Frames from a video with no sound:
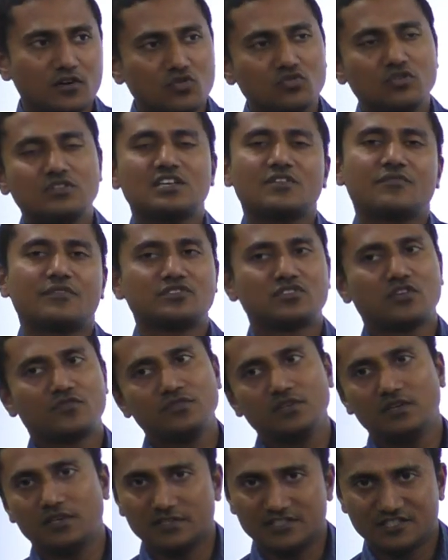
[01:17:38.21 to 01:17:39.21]
to the surface
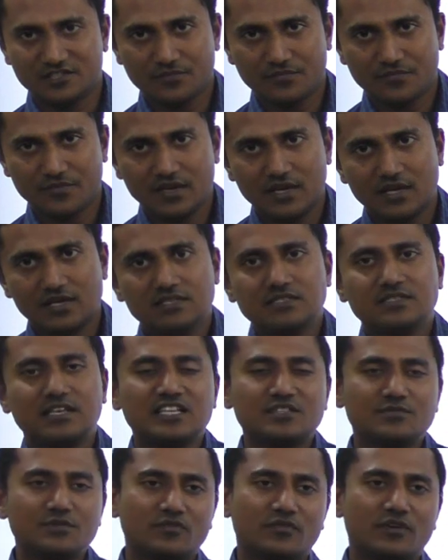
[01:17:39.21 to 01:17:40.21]
of the earth.
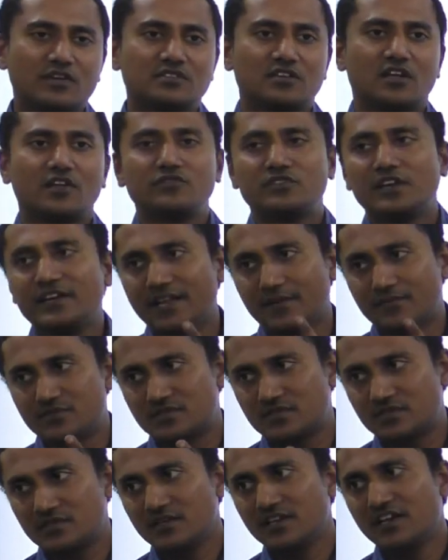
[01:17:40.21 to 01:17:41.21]
Seismic waves are 3
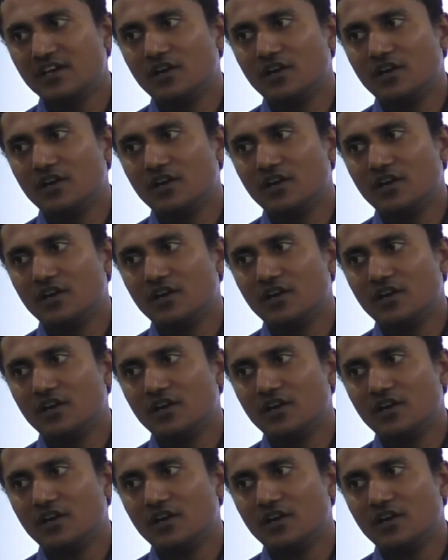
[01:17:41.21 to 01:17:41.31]
types.